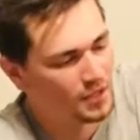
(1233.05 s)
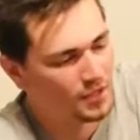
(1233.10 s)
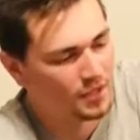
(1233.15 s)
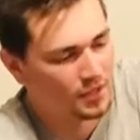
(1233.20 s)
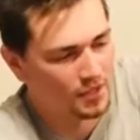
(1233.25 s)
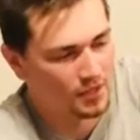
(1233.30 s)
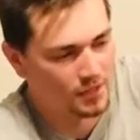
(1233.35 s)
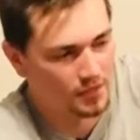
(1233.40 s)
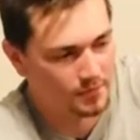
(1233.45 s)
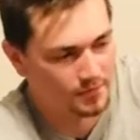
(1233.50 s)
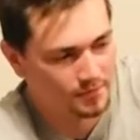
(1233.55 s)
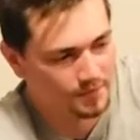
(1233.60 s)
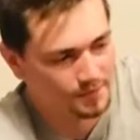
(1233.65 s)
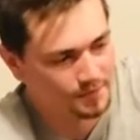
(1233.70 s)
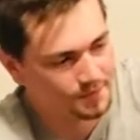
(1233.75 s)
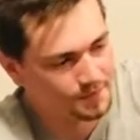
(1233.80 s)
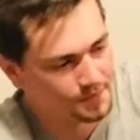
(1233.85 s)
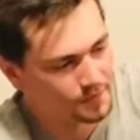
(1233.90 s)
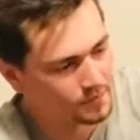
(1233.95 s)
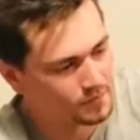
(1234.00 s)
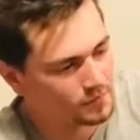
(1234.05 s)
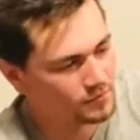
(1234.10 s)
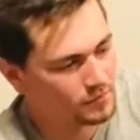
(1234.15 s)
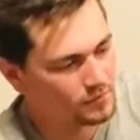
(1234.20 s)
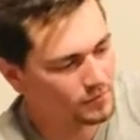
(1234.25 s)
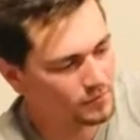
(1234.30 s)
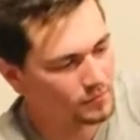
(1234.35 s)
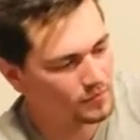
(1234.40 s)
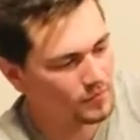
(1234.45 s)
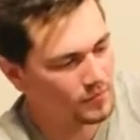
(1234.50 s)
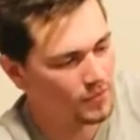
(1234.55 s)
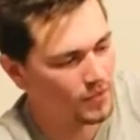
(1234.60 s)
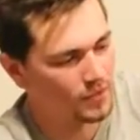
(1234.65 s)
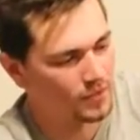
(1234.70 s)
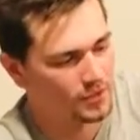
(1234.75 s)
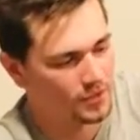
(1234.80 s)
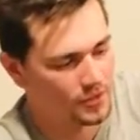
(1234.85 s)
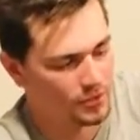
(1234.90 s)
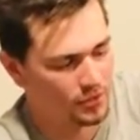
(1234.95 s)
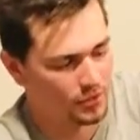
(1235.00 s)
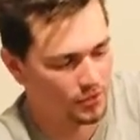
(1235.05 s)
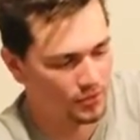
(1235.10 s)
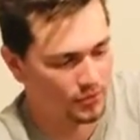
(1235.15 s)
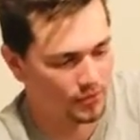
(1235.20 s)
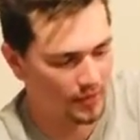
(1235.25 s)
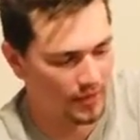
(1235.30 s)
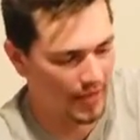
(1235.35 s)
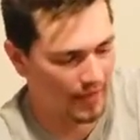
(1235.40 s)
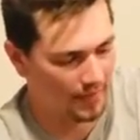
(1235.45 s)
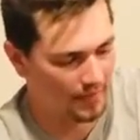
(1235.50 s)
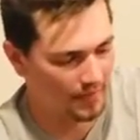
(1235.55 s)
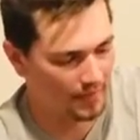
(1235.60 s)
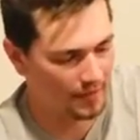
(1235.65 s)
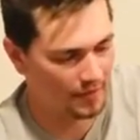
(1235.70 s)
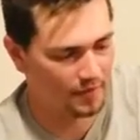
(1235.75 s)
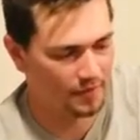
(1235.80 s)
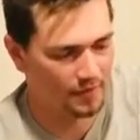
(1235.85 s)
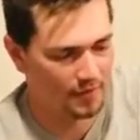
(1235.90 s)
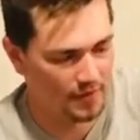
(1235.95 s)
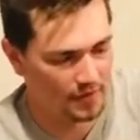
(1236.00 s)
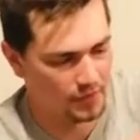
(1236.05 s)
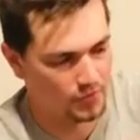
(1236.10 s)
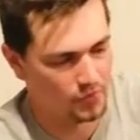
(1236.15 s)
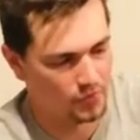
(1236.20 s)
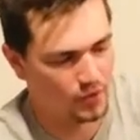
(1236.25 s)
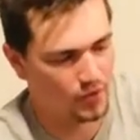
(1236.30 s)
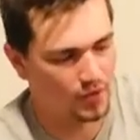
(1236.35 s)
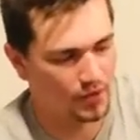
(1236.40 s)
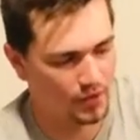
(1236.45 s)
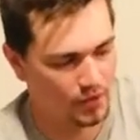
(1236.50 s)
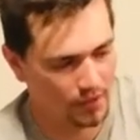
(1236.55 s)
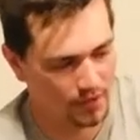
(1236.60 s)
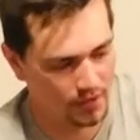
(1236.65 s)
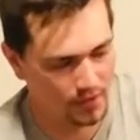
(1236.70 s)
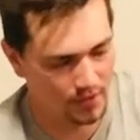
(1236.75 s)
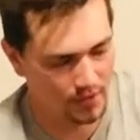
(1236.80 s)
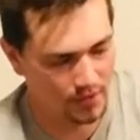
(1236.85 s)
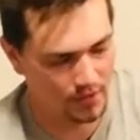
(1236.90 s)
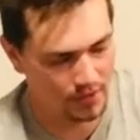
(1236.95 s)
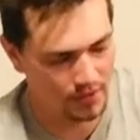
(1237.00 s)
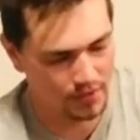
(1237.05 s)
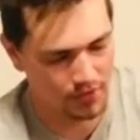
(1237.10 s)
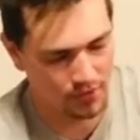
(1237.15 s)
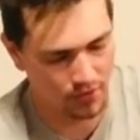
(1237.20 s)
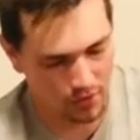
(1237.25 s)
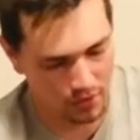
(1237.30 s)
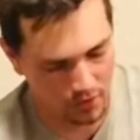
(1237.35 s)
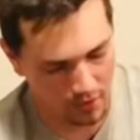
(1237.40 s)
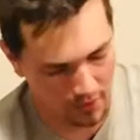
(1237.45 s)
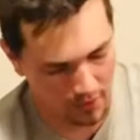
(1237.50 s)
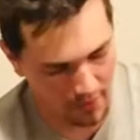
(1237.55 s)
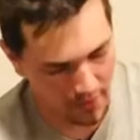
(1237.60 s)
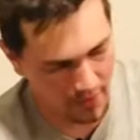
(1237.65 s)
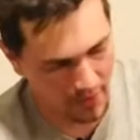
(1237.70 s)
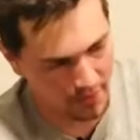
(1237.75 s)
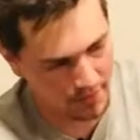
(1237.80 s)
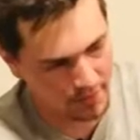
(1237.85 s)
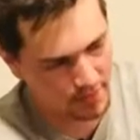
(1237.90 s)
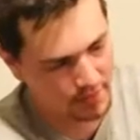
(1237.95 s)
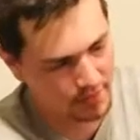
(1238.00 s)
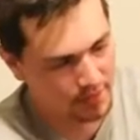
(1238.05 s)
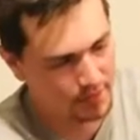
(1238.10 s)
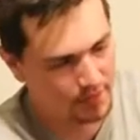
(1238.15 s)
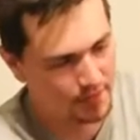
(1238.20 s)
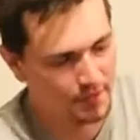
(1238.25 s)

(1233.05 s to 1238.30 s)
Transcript: Um, so I think that's why it's so compact.